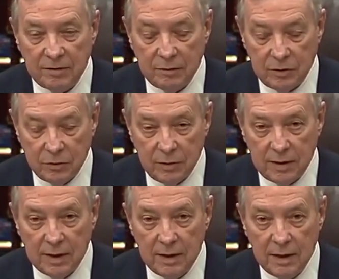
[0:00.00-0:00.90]
that we do
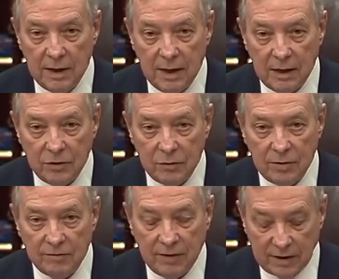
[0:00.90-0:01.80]
it and do
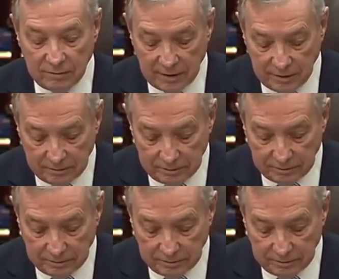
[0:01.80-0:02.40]
it effectively.